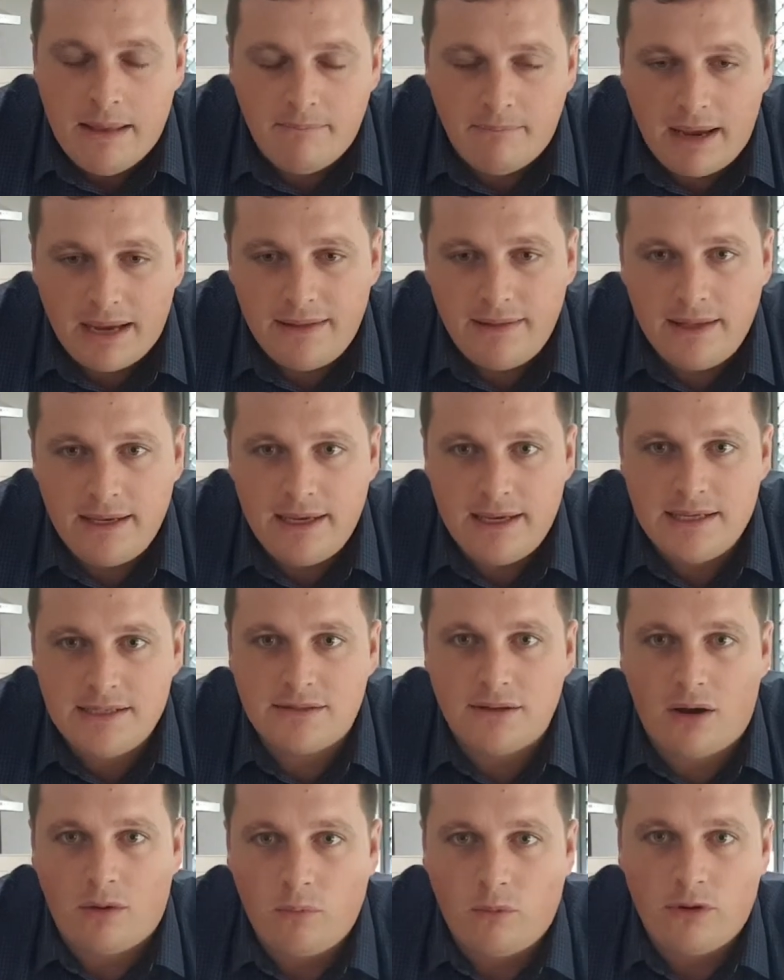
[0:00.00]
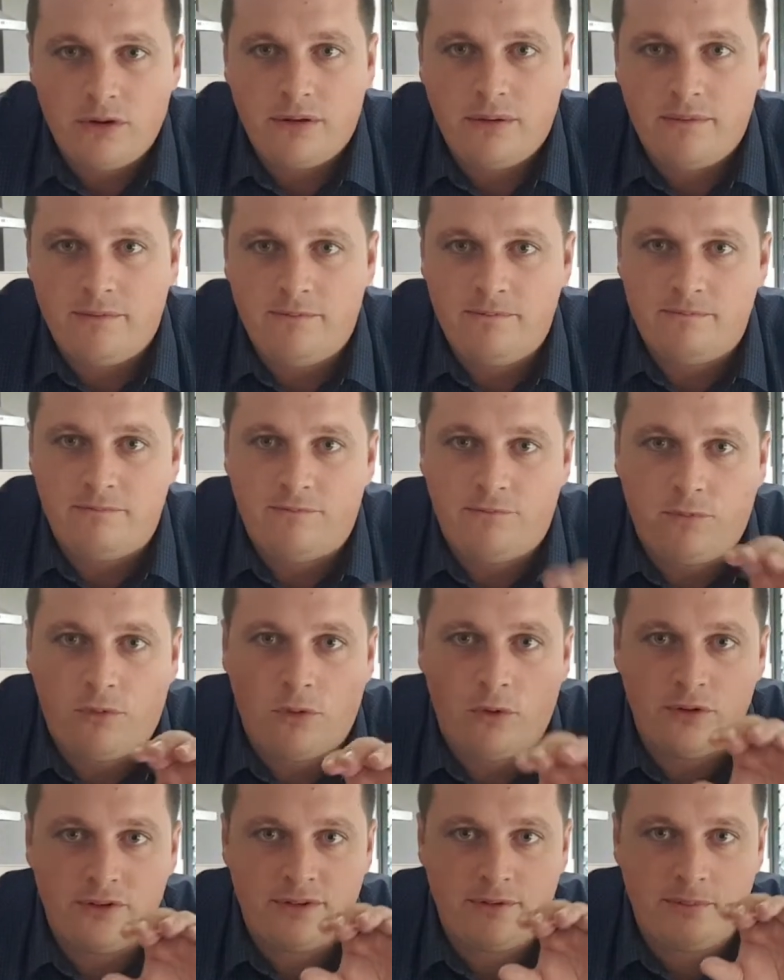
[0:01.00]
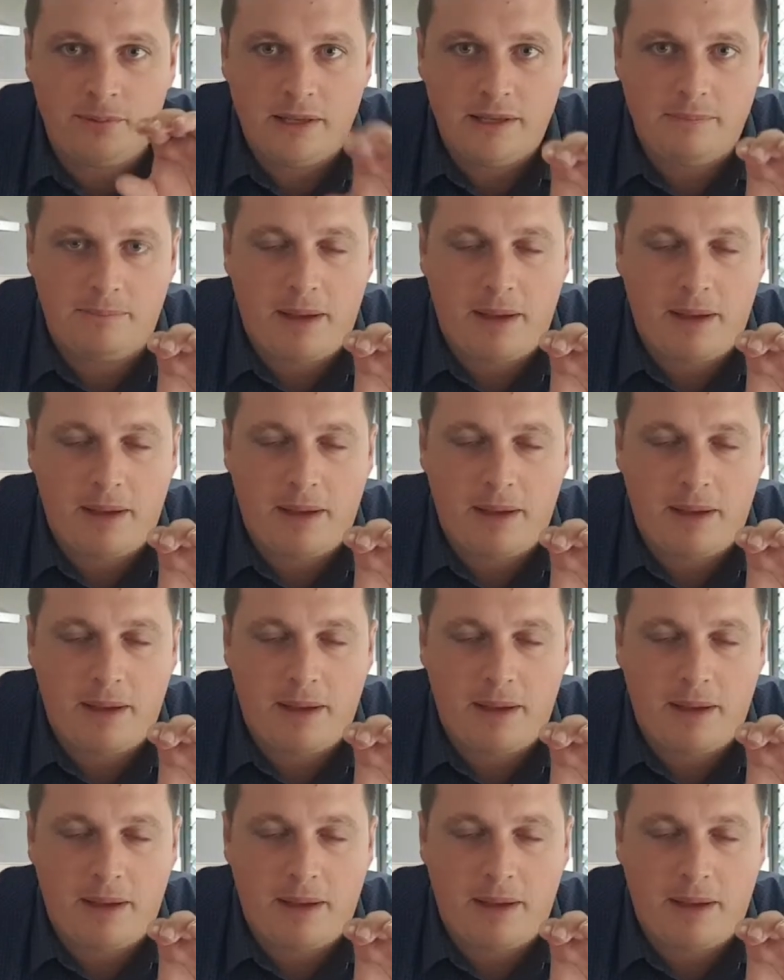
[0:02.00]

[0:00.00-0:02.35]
mainly is I want to forcibly